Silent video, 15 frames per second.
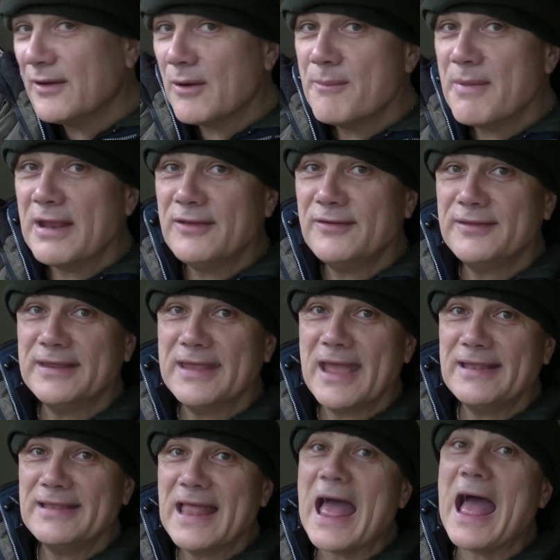how I managed to
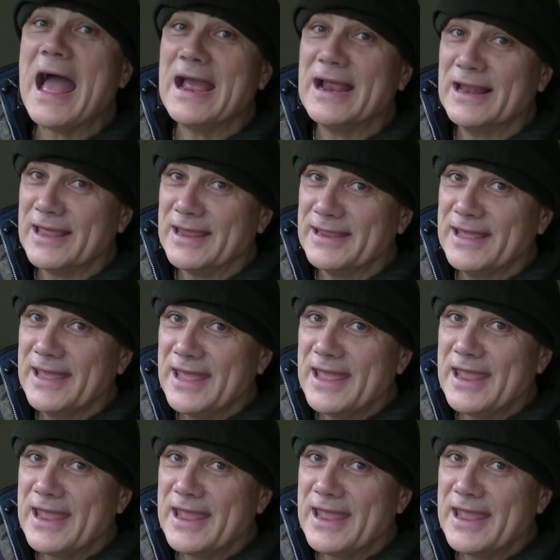get angling